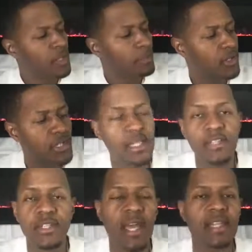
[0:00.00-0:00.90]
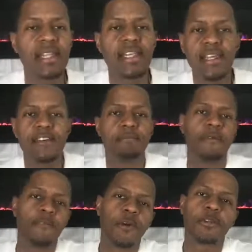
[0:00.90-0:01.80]
Millionaires, you got to live
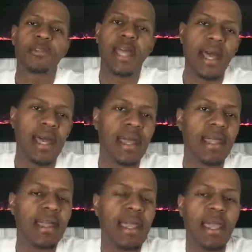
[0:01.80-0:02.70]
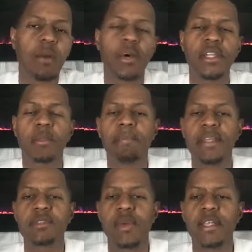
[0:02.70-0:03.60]
before you die. And one of the
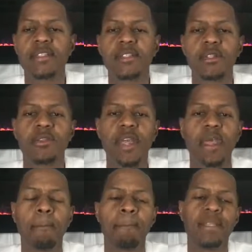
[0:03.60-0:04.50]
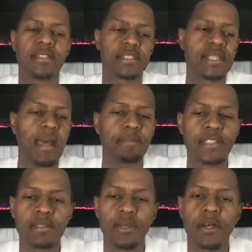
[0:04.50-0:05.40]
best ways to do that is to stop and
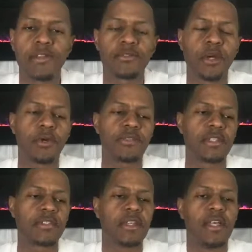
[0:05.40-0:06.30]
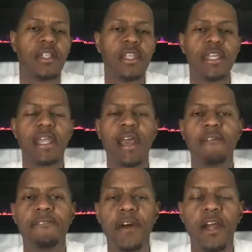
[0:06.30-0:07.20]
smell the roses. Look at
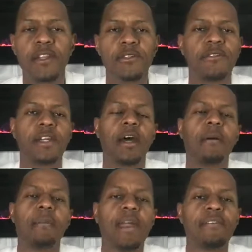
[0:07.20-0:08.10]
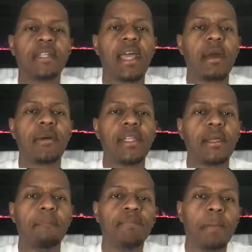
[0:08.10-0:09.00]
how far you've come every now and
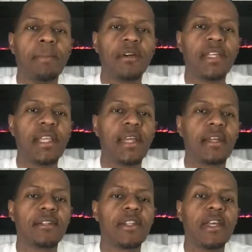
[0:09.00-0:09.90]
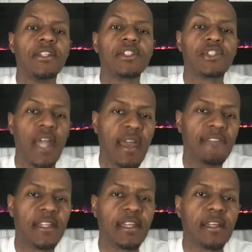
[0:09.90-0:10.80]
then. Millionaires,
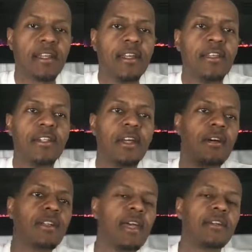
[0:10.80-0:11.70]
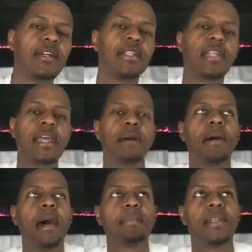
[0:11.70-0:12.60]
traveling. Later on the day, I'm
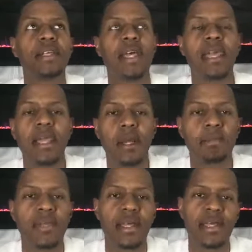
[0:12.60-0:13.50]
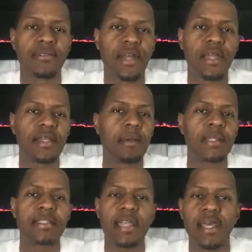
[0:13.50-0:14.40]
hopping on an airplane, right? And I'm
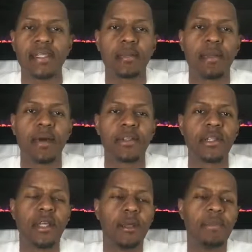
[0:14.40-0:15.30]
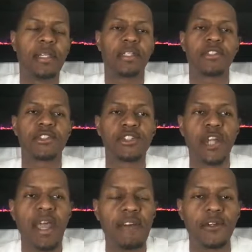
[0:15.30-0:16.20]
excited about it because
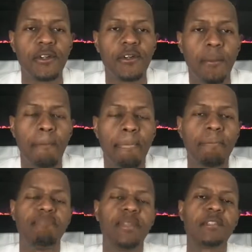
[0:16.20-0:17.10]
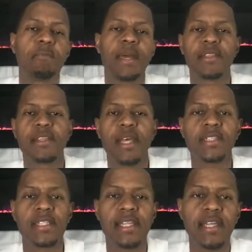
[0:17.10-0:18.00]
travel is better than
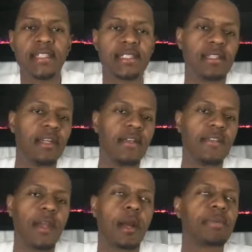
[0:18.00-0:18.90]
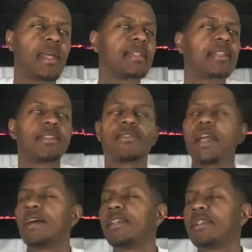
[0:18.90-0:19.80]
education. There are places
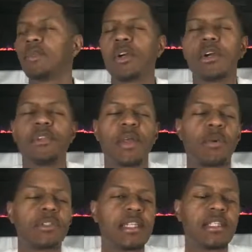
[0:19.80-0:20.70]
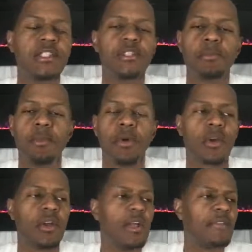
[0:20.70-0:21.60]
around this world that will teach you
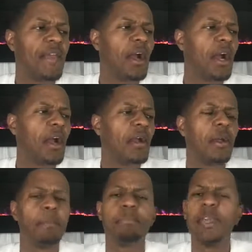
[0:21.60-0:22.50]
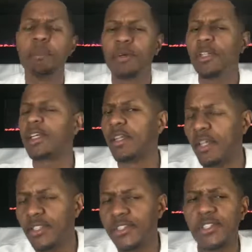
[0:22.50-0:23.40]
more. There are people and
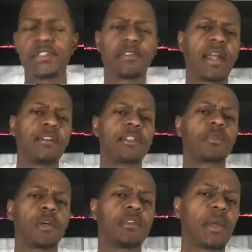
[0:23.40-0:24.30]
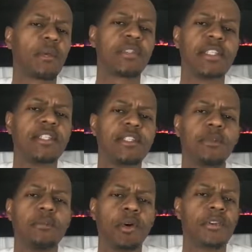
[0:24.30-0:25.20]
cultures around this world that will teach you
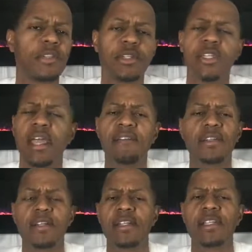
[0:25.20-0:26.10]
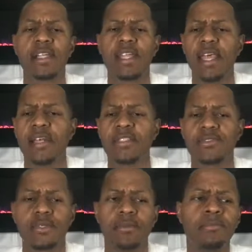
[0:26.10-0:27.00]
more than you could ever learn in a
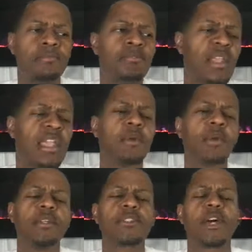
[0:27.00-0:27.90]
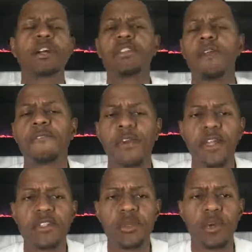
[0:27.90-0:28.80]
classroom. Even when you talk to your
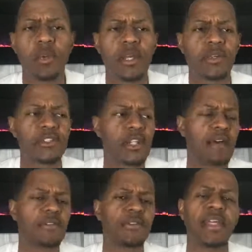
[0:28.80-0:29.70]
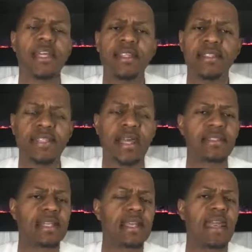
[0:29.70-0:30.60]
friends who are well-traveled, the
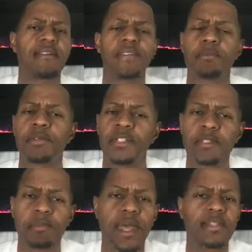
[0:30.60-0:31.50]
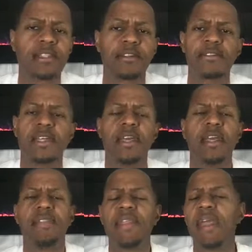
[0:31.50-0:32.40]
insights they have, the perspectives,
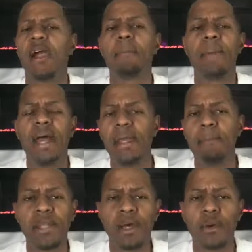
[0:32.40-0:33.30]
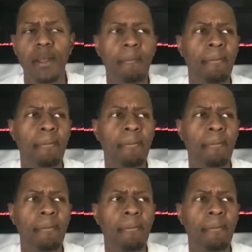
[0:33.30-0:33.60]
they are mind-blowing.